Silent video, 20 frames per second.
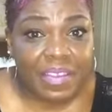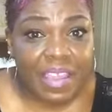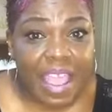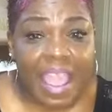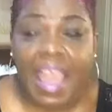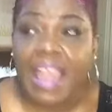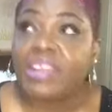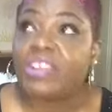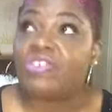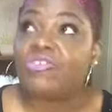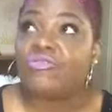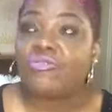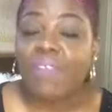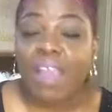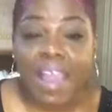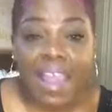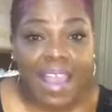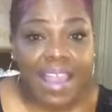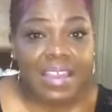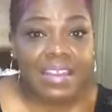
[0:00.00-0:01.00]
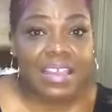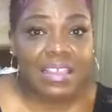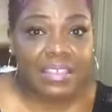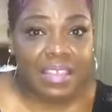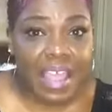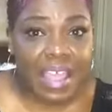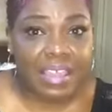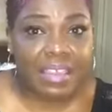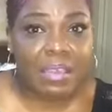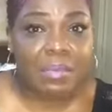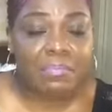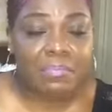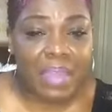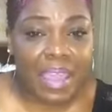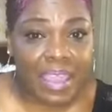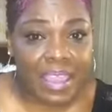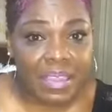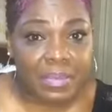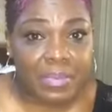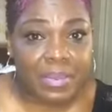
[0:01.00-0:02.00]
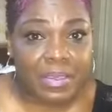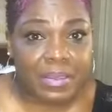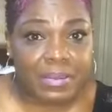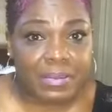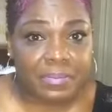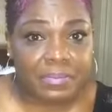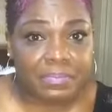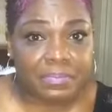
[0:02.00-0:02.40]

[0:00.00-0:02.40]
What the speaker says: I cried like a baby.